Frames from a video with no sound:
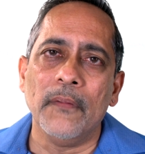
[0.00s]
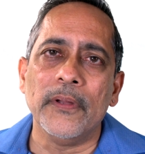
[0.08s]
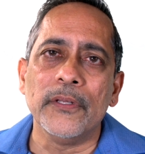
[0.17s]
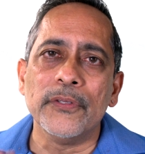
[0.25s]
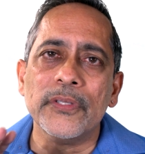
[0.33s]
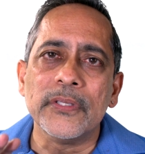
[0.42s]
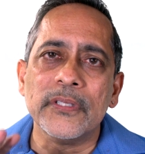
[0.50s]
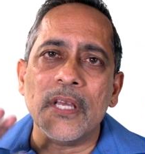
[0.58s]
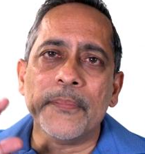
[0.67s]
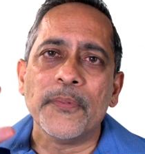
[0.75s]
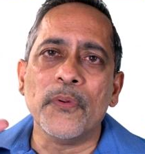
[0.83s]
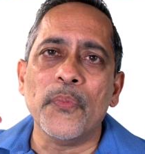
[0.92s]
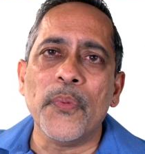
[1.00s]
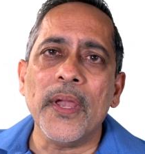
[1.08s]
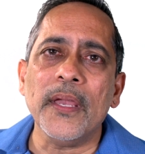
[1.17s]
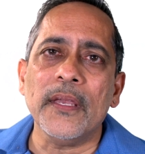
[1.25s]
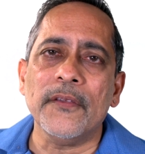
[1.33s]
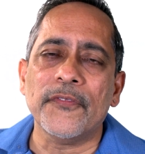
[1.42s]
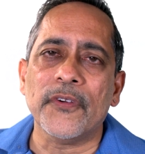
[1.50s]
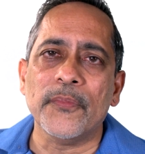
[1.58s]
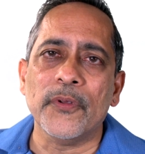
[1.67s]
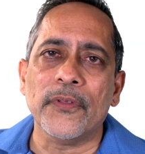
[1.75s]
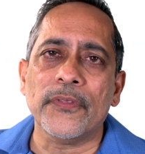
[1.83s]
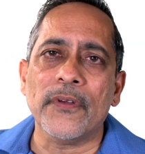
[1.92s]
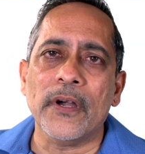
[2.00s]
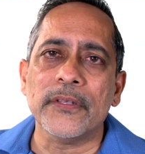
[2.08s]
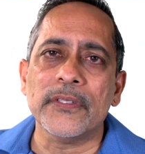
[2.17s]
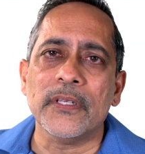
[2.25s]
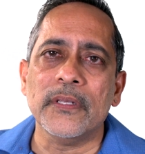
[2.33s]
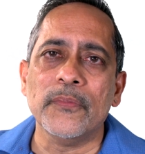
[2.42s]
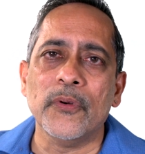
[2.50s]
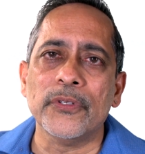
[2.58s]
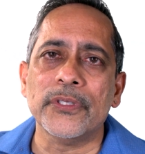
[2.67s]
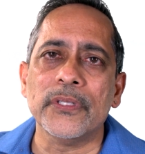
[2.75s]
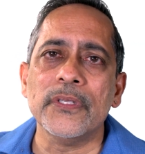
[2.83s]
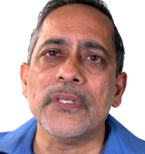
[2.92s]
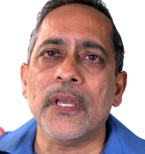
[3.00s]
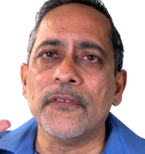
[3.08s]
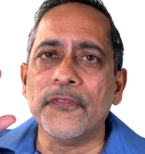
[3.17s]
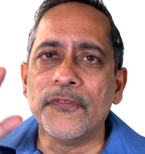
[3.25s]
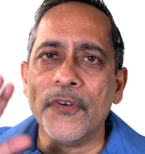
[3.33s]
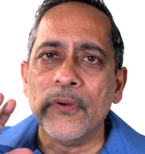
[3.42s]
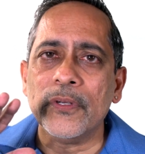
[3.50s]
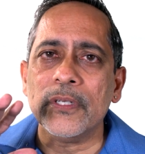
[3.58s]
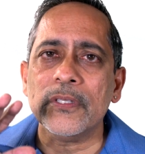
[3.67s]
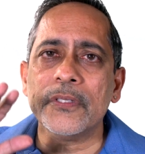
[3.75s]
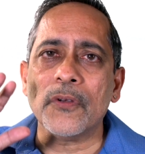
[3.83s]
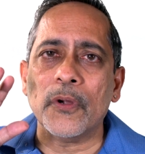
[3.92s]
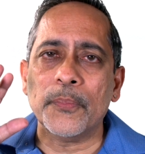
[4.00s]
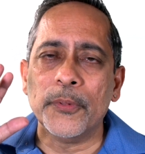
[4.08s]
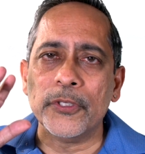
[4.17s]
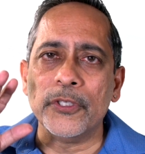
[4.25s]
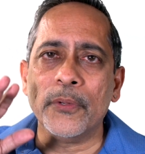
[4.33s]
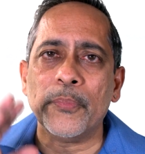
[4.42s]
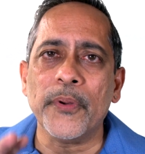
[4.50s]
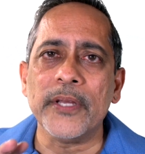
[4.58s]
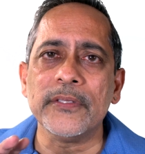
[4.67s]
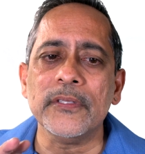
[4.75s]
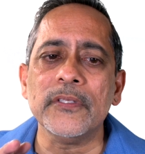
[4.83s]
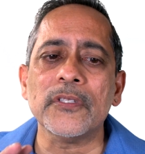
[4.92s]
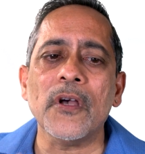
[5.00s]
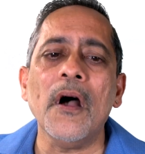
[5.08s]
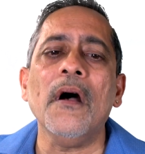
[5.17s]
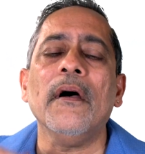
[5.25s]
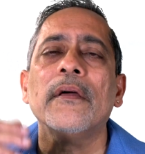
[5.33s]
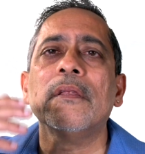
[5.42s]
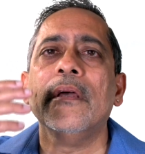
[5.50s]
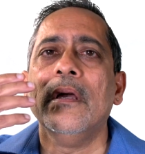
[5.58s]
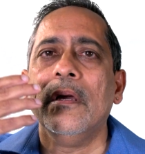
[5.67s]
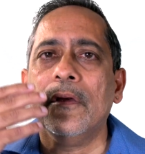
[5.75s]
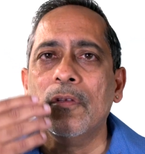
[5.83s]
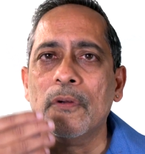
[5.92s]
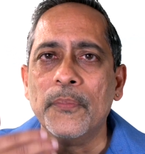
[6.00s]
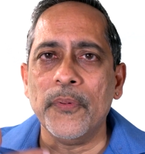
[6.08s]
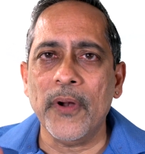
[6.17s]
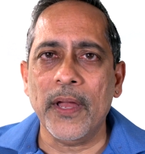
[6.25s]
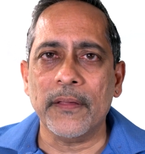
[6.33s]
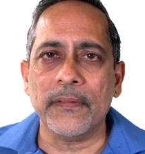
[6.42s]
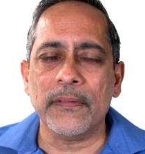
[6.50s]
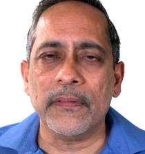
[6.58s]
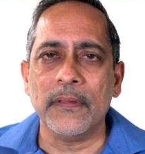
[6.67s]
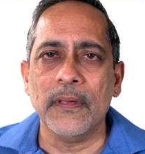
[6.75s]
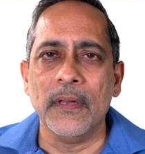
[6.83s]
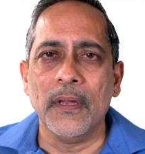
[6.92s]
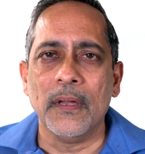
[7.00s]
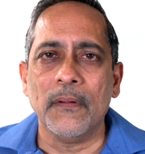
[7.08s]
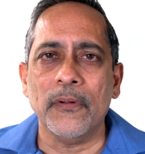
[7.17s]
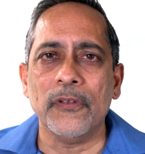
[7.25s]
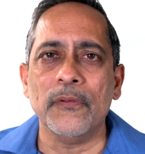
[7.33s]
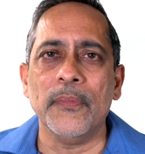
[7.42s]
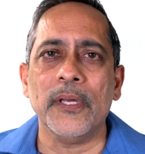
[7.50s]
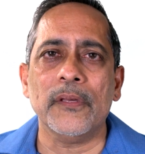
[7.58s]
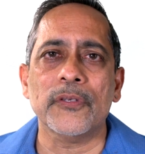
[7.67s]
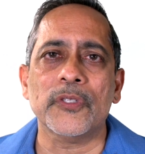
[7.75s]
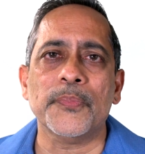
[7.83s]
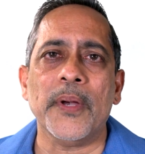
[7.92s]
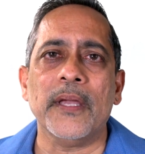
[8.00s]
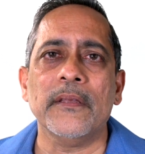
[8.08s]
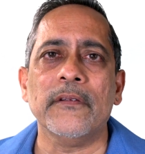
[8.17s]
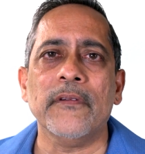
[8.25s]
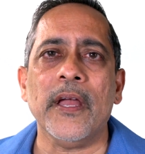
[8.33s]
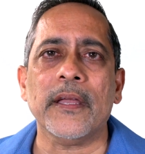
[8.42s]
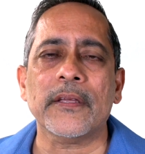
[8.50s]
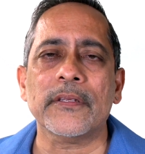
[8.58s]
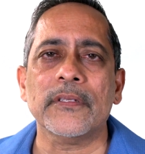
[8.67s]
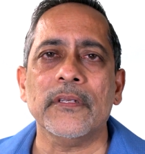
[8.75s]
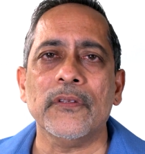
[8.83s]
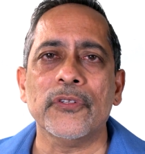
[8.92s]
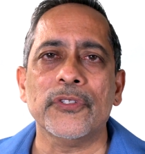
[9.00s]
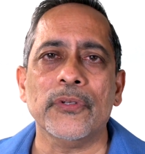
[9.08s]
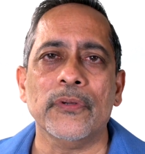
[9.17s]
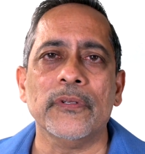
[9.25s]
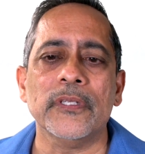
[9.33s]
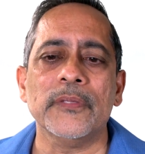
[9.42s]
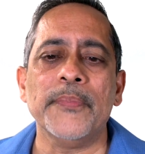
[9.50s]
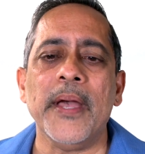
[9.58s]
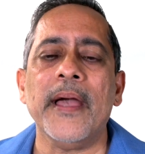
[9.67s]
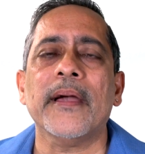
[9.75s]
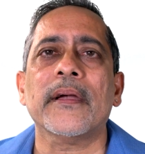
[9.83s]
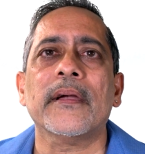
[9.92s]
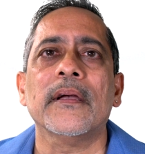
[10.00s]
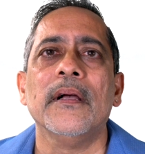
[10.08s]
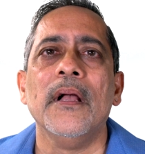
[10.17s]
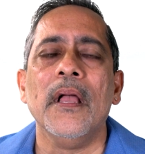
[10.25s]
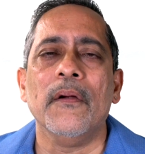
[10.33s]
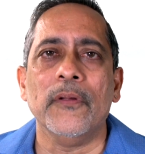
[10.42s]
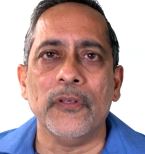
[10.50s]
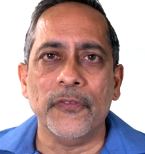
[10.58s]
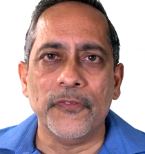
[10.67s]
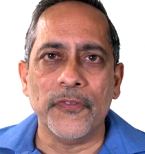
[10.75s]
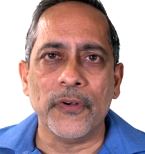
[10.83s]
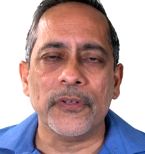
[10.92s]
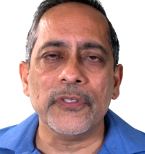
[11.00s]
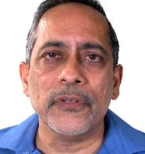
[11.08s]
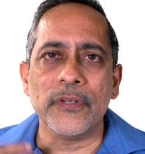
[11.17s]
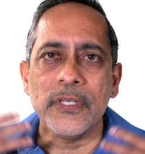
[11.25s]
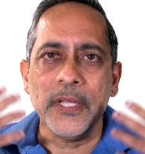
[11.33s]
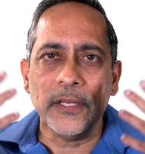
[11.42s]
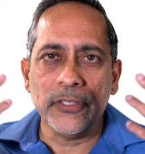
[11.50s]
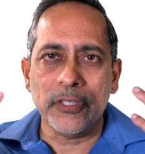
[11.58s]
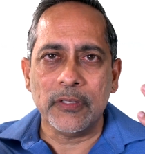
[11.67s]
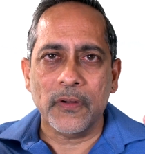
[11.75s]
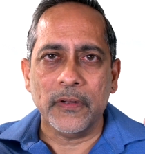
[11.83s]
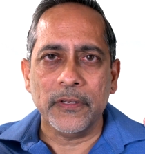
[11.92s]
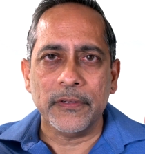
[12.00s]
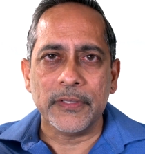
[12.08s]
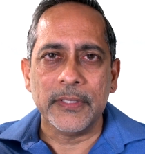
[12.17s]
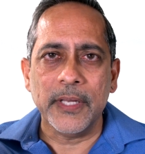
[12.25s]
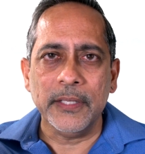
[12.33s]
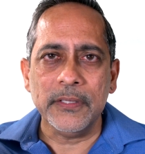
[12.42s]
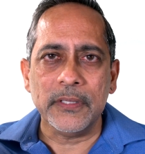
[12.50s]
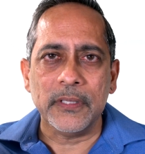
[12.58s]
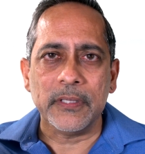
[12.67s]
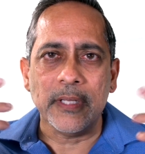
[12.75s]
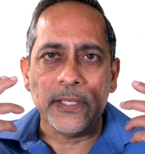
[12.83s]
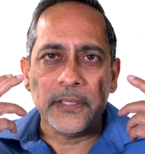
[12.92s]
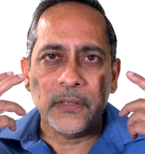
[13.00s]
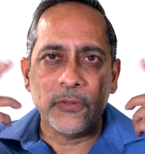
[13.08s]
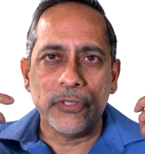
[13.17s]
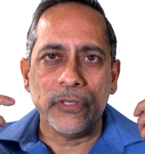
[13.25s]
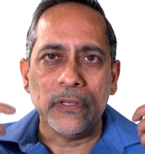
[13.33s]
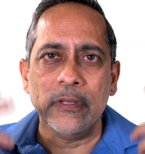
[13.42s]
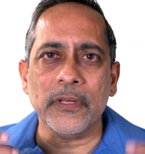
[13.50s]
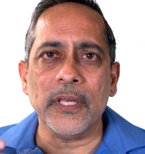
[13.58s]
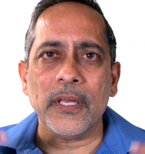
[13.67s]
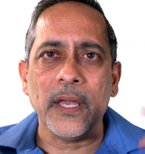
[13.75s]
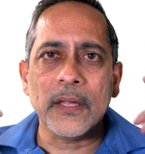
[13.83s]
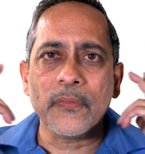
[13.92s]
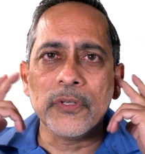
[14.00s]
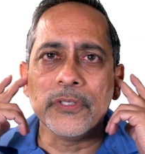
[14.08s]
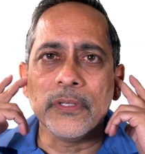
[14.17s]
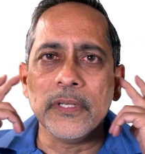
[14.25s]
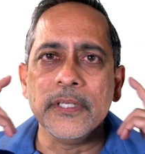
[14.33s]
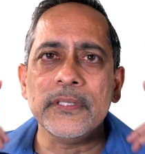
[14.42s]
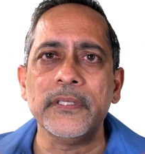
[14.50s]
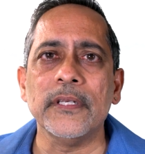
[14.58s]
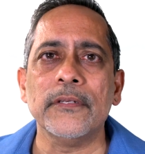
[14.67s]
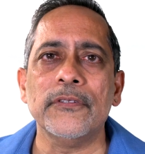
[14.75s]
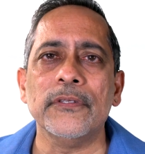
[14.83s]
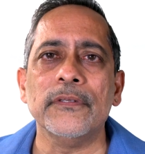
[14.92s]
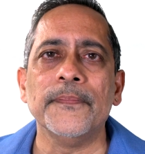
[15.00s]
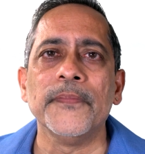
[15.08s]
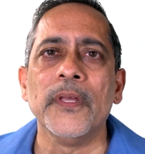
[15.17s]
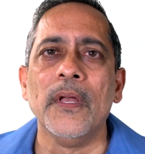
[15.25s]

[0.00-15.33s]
When you step away from your thoughts and emotions and focus or put your presence on your breath, when you make your spine erect and your shoulders back, when you focus your attention on your senses, let's say what you're looking at, what you're listening to,